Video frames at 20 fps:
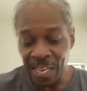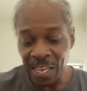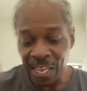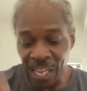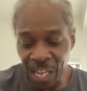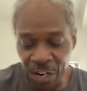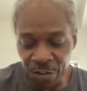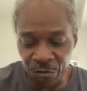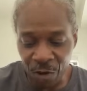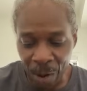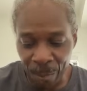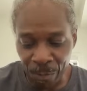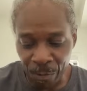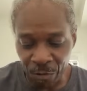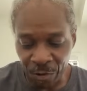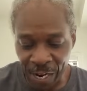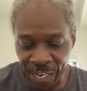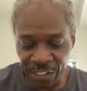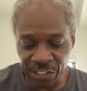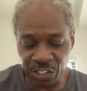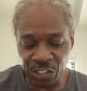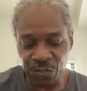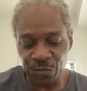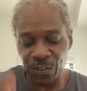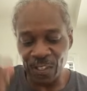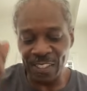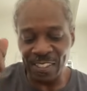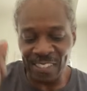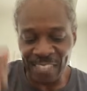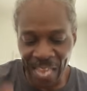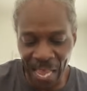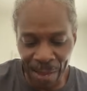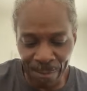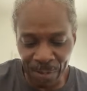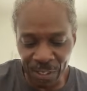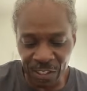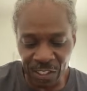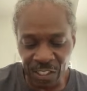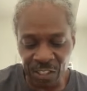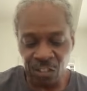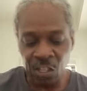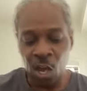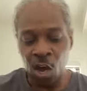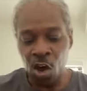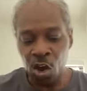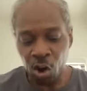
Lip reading: in reparations for damages